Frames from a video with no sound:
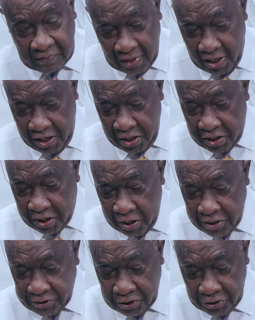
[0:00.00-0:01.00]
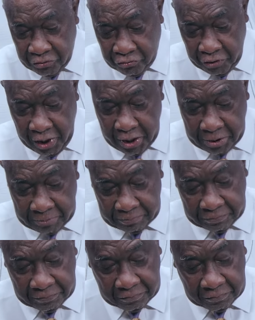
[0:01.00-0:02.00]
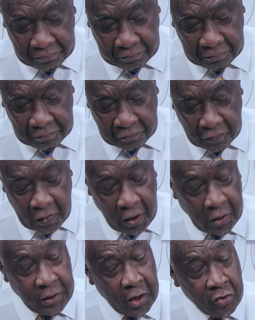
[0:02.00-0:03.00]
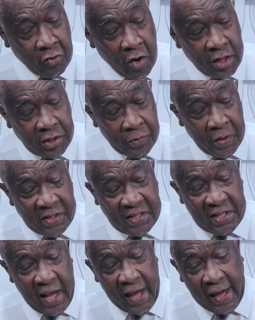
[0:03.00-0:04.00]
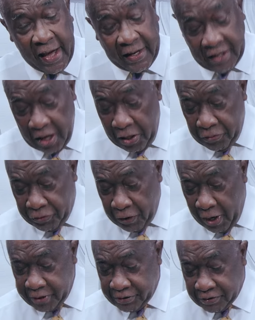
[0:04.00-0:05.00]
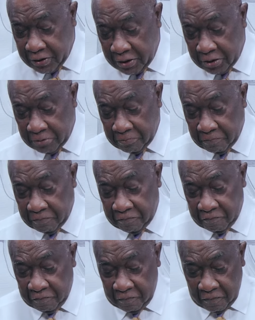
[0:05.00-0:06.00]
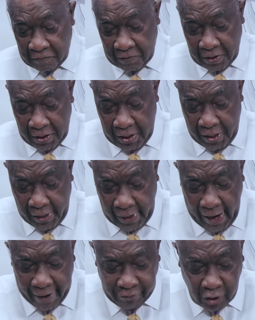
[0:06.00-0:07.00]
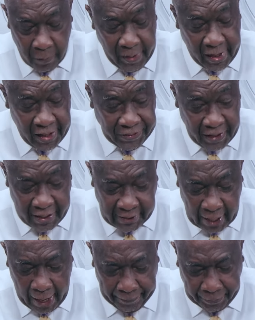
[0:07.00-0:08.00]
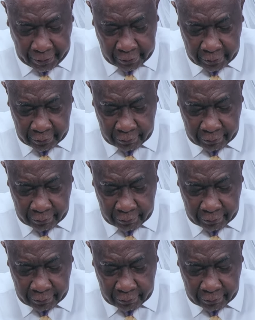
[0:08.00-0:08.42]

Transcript: And he cursed the tree. On the cross, he was naked and thirsty. In life, so many things happen.